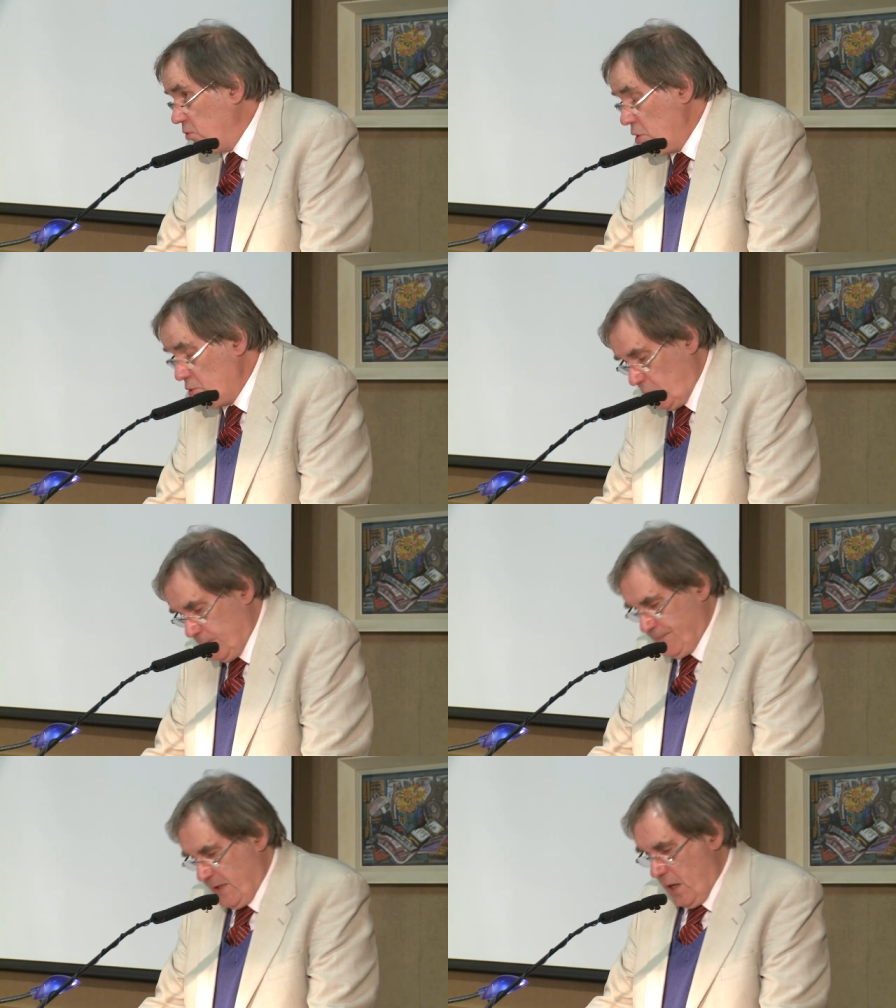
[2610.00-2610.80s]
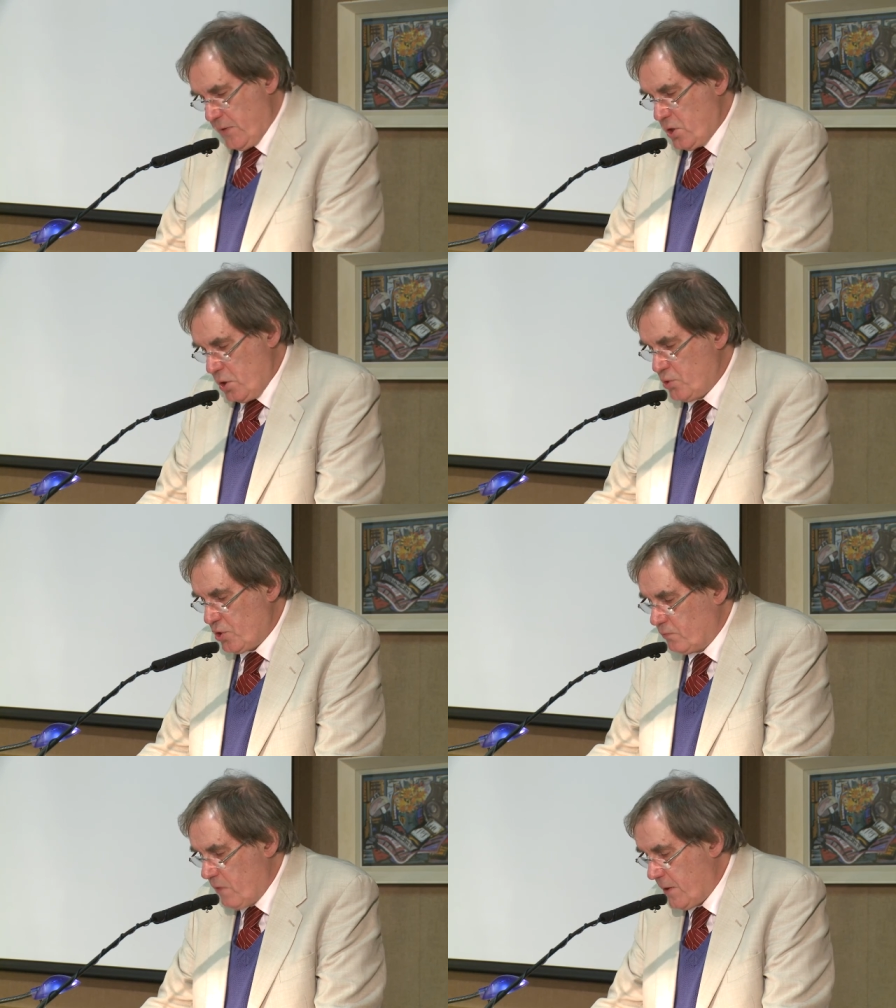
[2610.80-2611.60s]
usual, the
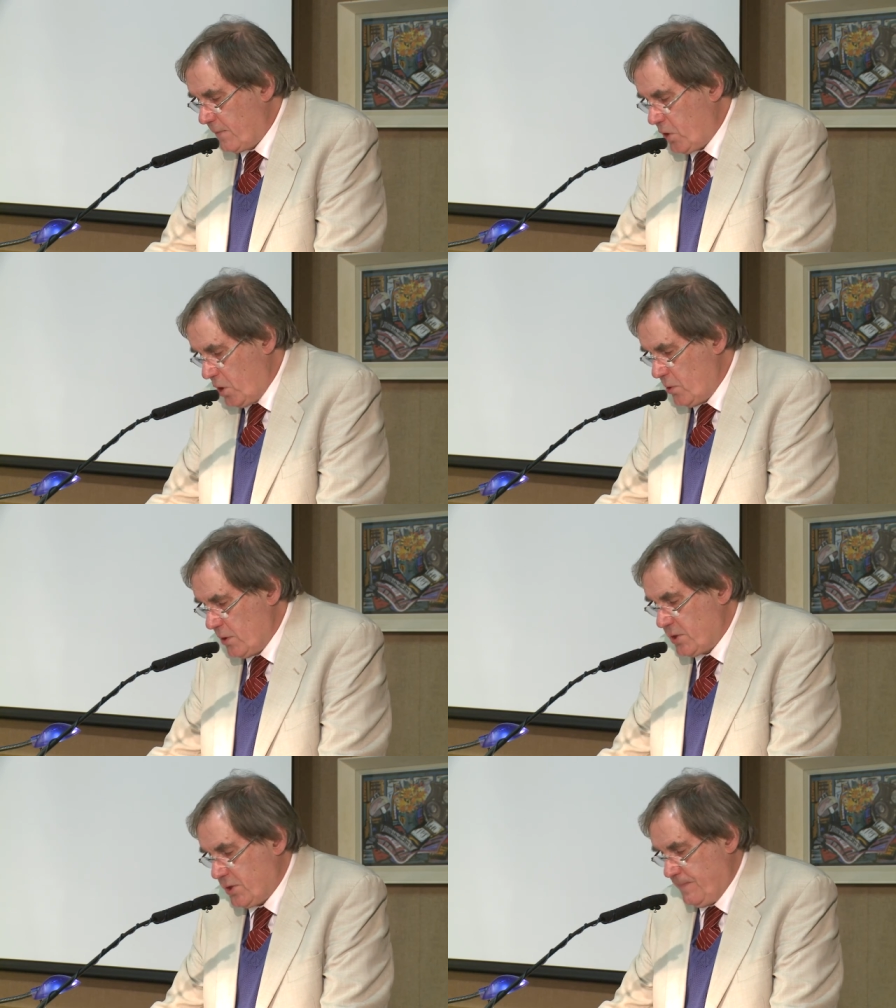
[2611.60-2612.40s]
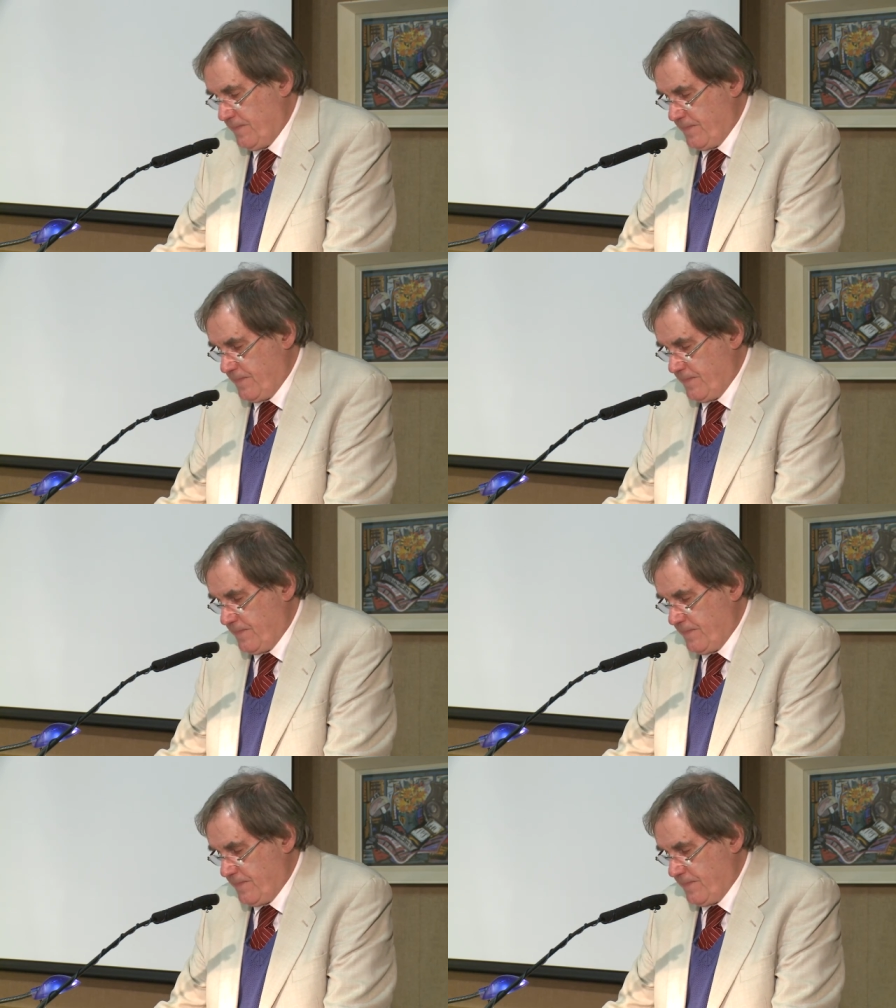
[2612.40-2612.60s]
usual run of cures.